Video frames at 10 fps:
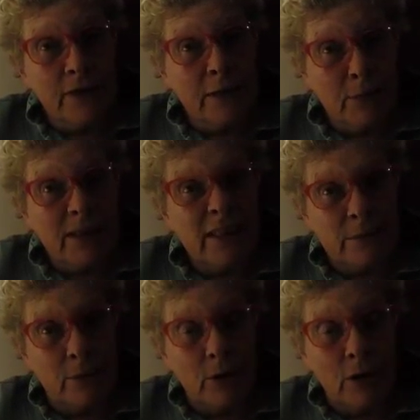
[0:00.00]
feeling better
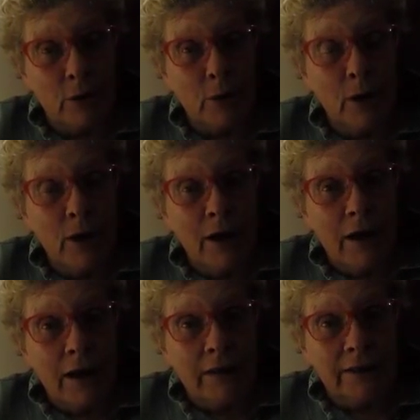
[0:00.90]
tomorrow
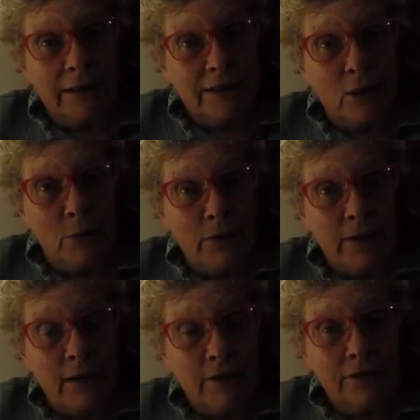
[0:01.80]
and getting on
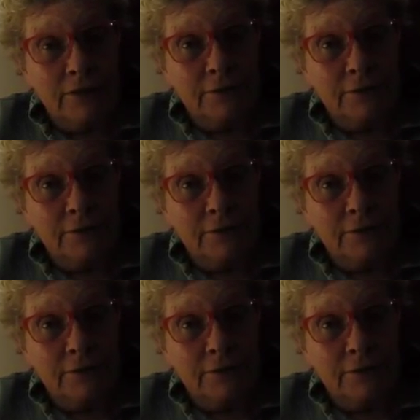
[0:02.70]
with life.